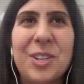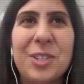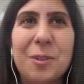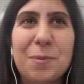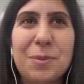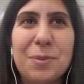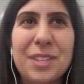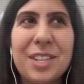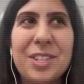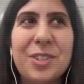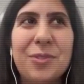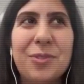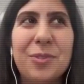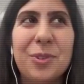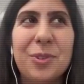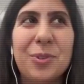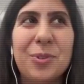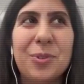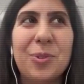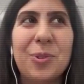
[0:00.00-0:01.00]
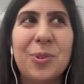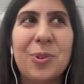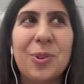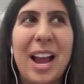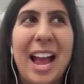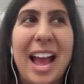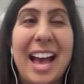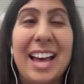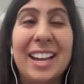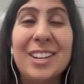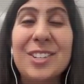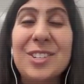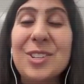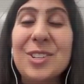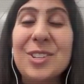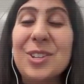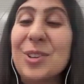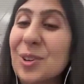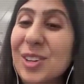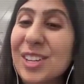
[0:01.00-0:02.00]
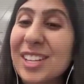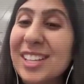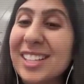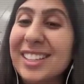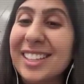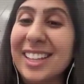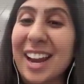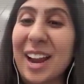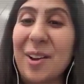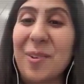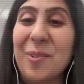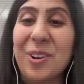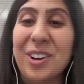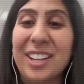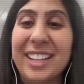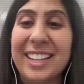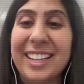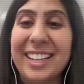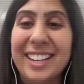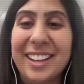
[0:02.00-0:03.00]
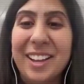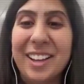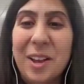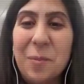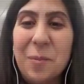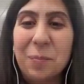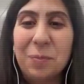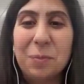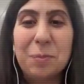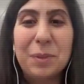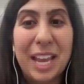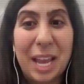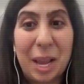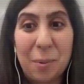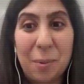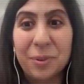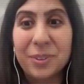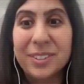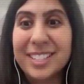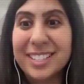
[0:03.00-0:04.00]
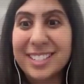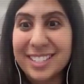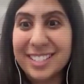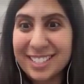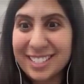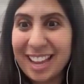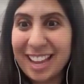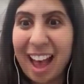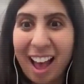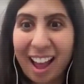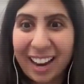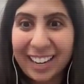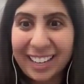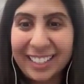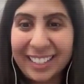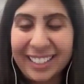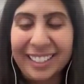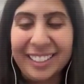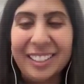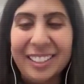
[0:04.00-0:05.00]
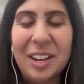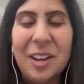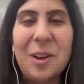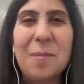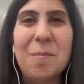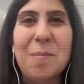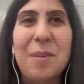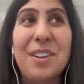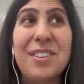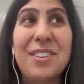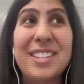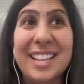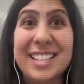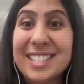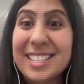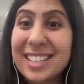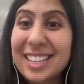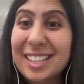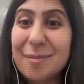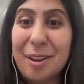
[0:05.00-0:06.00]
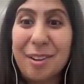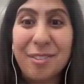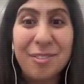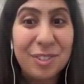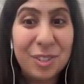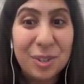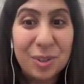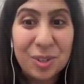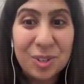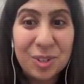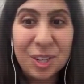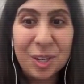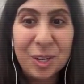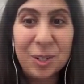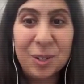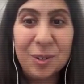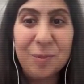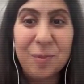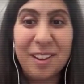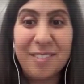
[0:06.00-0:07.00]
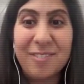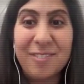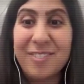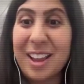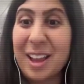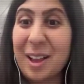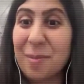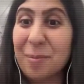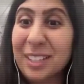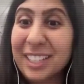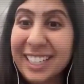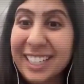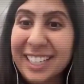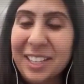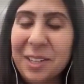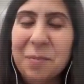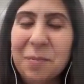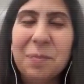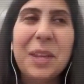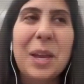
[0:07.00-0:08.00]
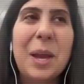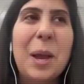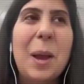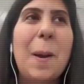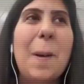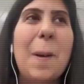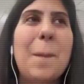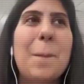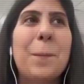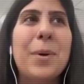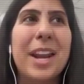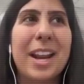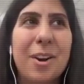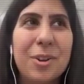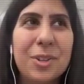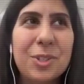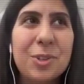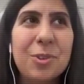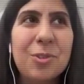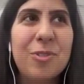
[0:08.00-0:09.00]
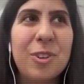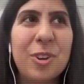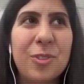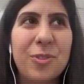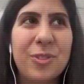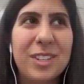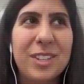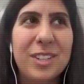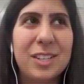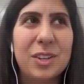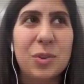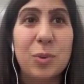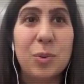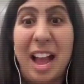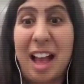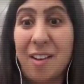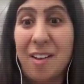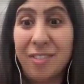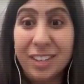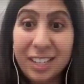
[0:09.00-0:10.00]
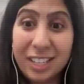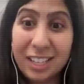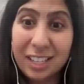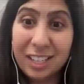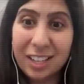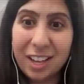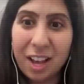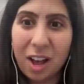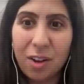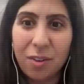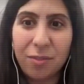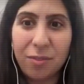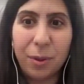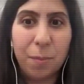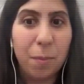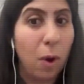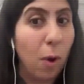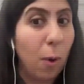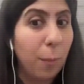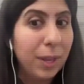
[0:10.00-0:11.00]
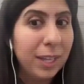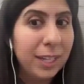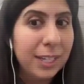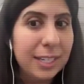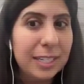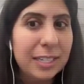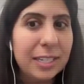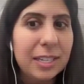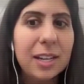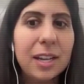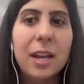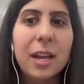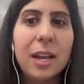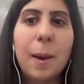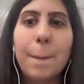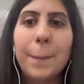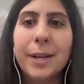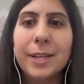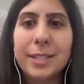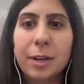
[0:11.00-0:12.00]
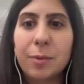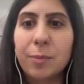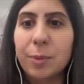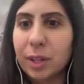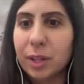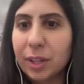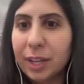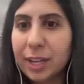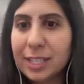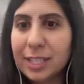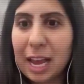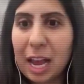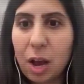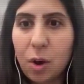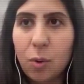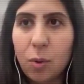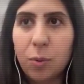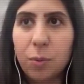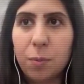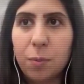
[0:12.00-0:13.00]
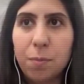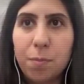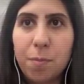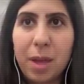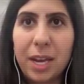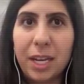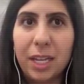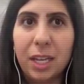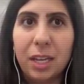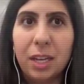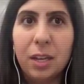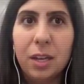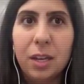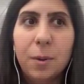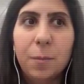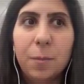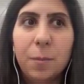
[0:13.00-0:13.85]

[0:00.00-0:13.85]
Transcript: a deep sense of gratitude that I would be able to decide my destiny, my future, my family. But I also felt this gravity of the moment because I realized how many